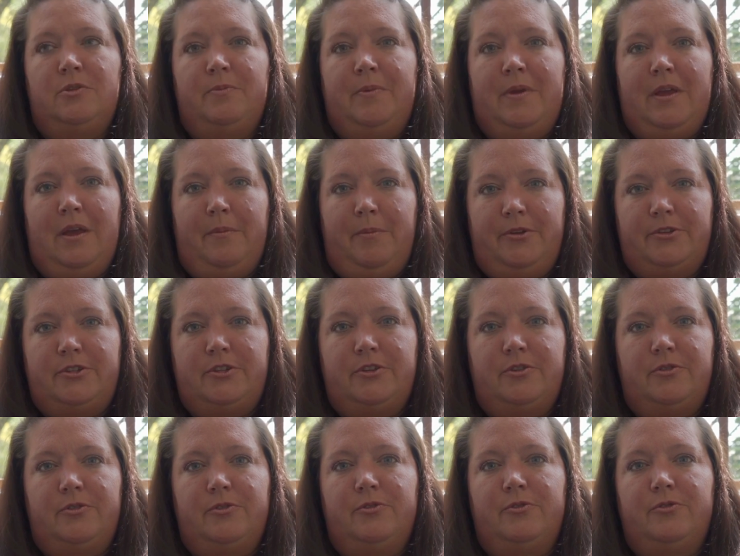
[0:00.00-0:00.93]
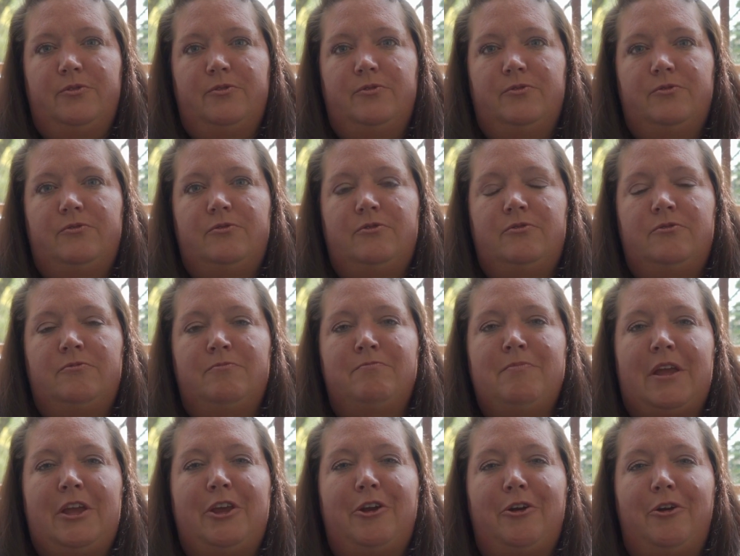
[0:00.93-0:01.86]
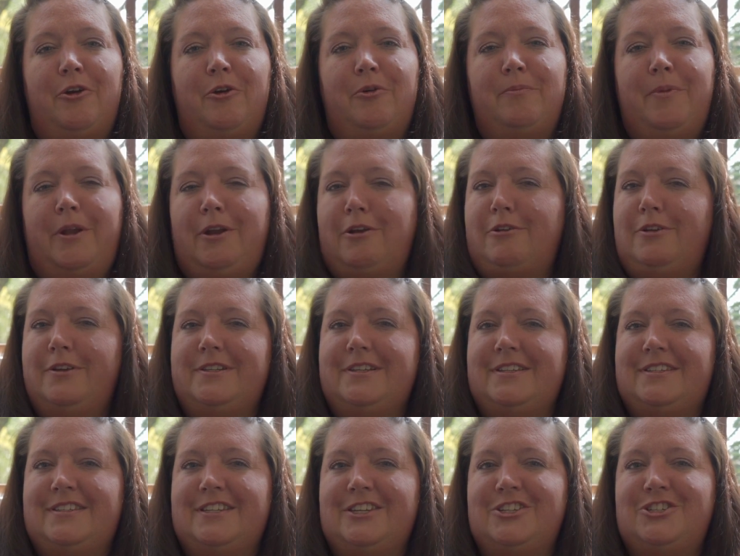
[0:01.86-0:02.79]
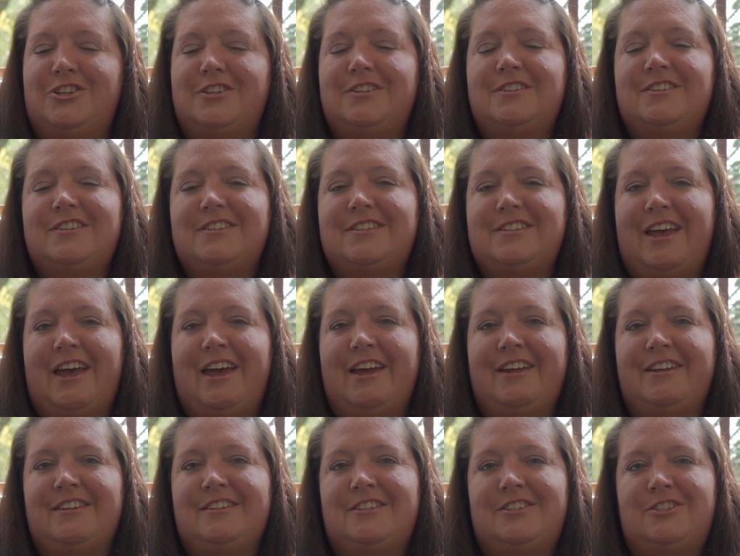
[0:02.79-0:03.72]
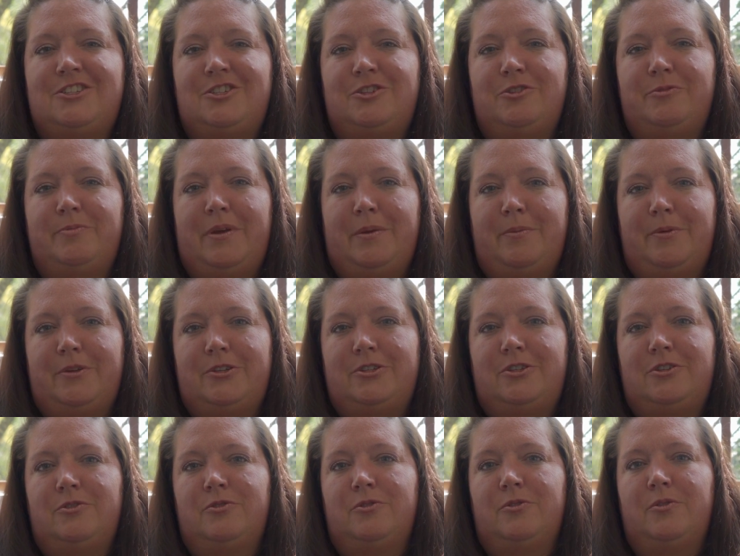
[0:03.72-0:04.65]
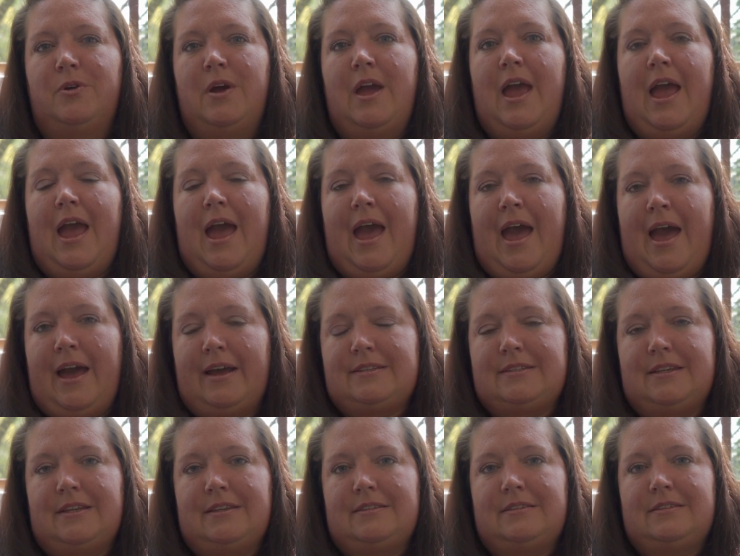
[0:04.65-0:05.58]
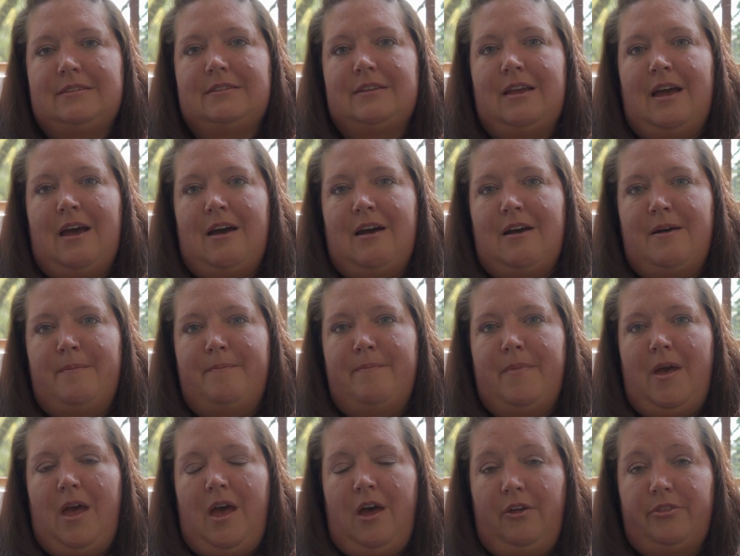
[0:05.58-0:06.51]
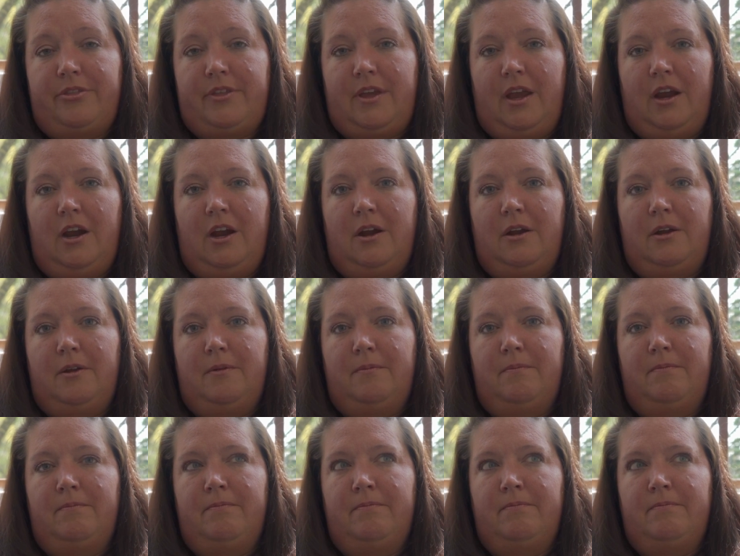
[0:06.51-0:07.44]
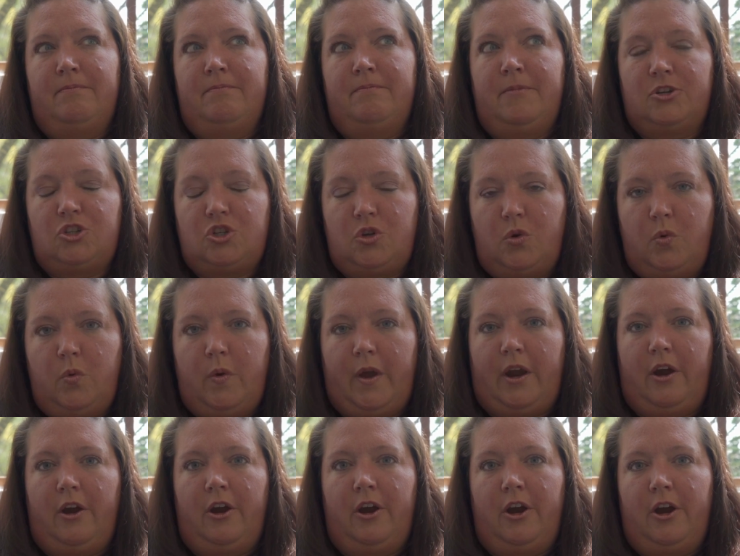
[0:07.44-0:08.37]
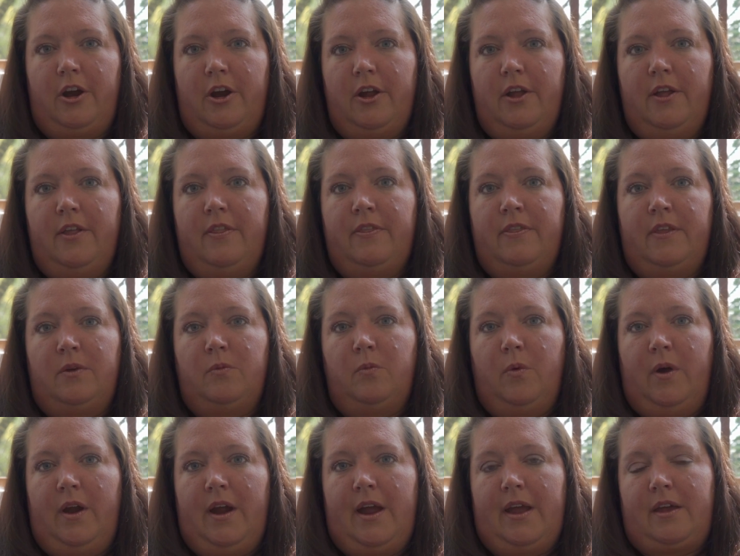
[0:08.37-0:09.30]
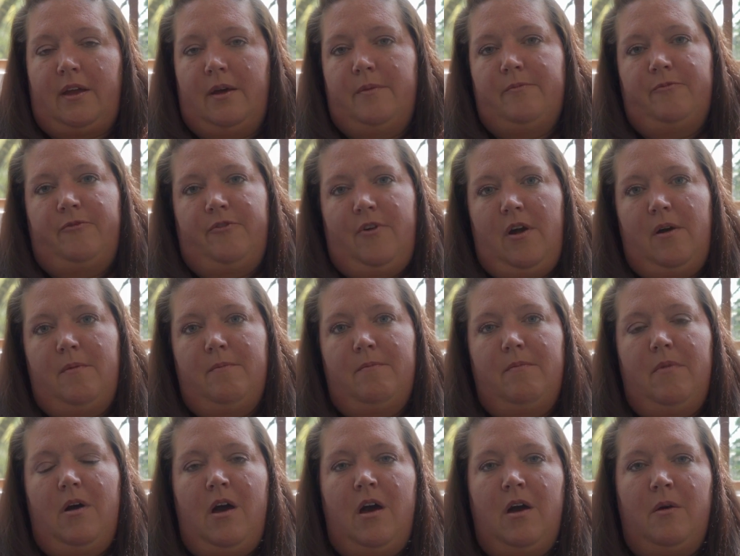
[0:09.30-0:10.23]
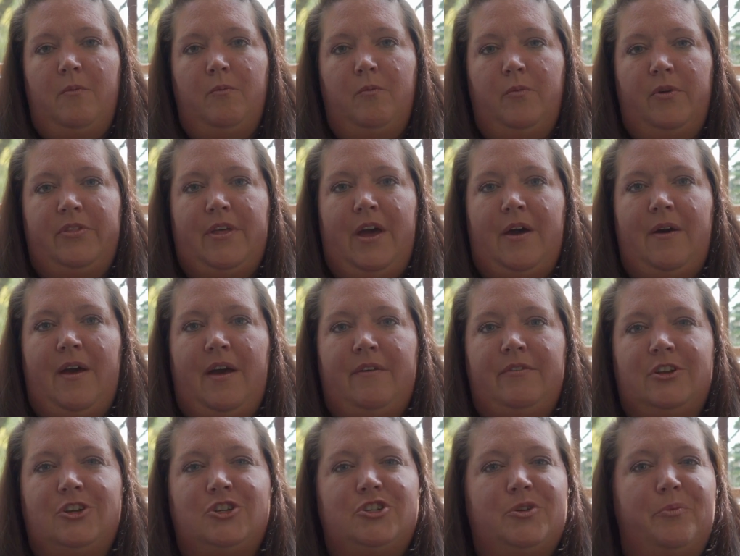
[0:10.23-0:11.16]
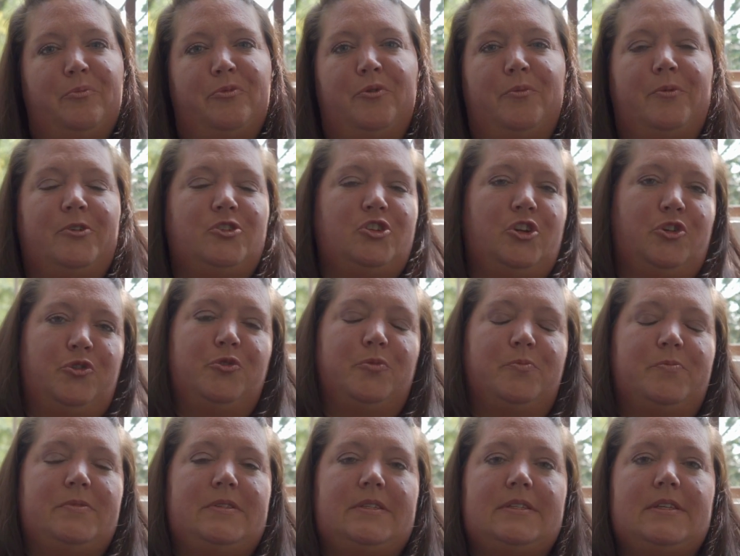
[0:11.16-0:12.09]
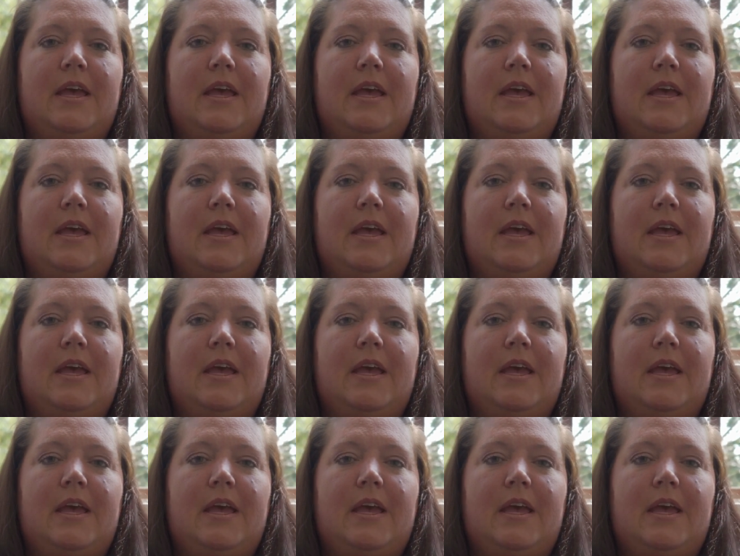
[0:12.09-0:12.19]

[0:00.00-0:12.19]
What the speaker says: be able to make your own medical decisions and to be able to access healthcare much quicker than where I come from, without having to jump through a bunch of hoops.